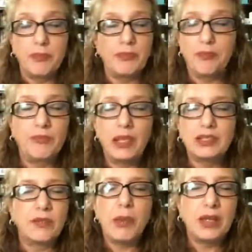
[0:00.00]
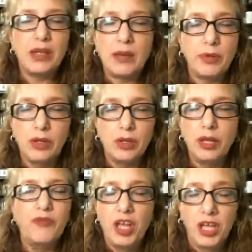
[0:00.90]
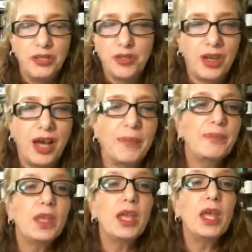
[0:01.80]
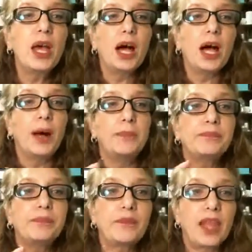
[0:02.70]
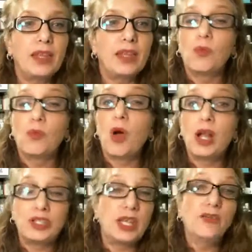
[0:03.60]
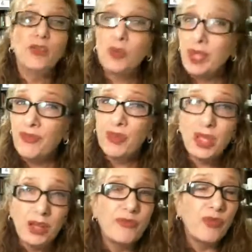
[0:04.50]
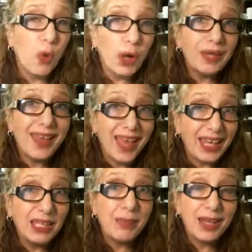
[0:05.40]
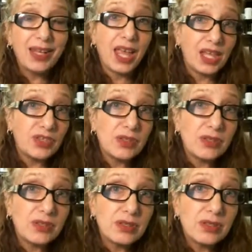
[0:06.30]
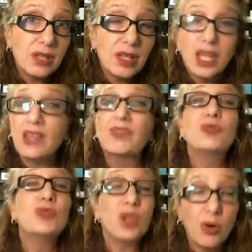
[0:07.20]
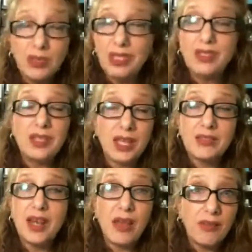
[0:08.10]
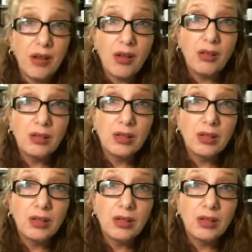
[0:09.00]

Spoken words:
makes a bad neighborhood in your gut. And then so watch, and if you can avoid any medications, like if you don't need to take a Tylenol